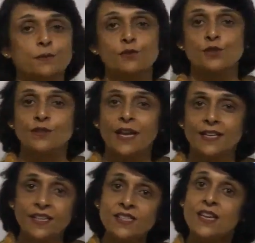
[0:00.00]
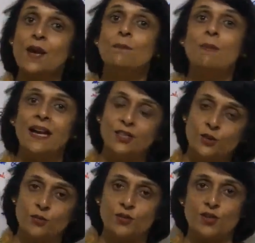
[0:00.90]
division, that is
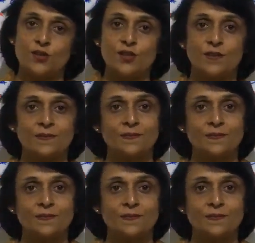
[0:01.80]
mitosis.